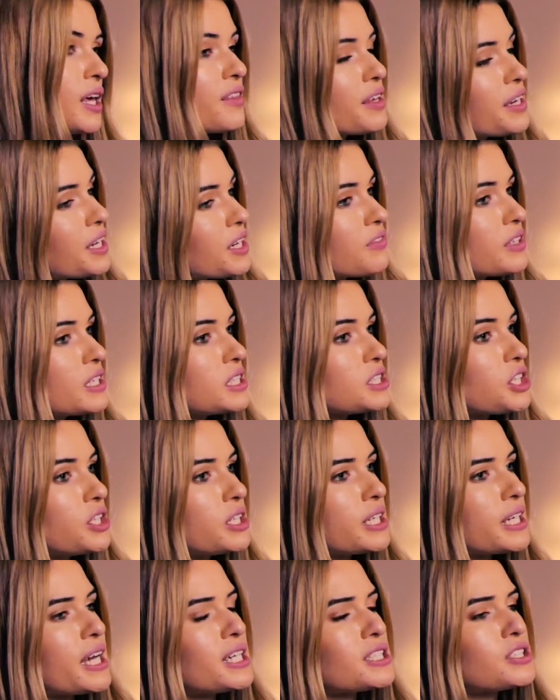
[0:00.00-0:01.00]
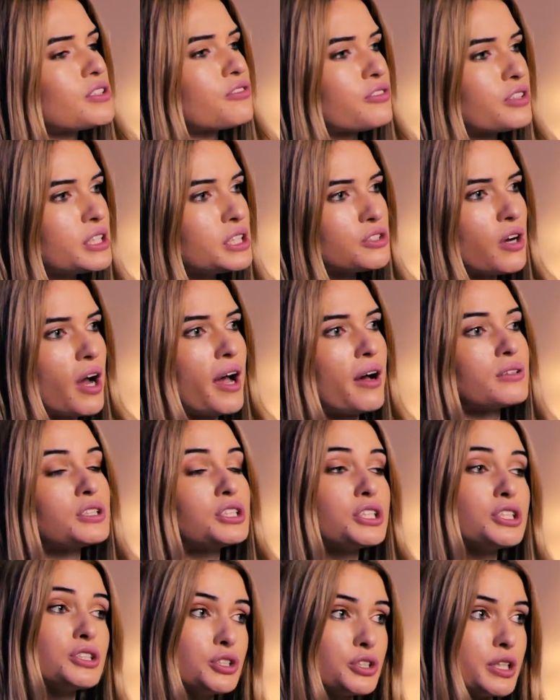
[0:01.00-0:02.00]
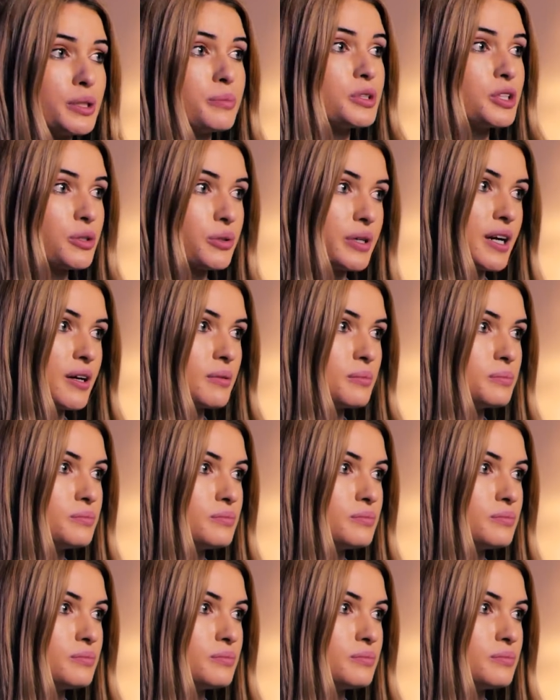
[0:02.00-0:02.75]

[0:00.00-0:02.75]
Think of interning as a free trial to your dream career.